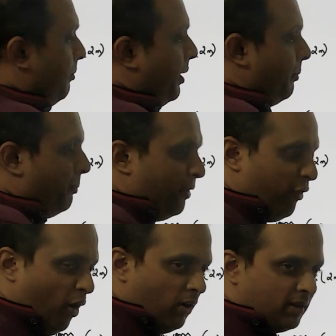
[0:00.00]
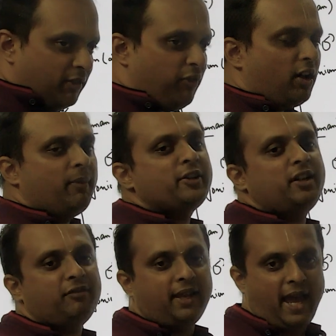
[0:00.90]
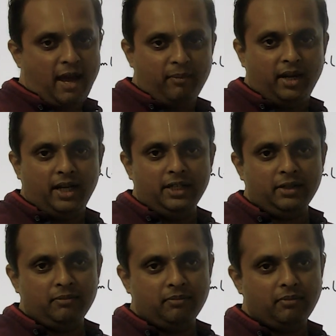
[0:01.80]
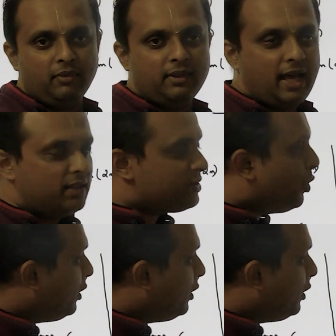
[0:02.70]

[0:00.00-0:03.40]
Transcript: before the formation of gamete, there is going to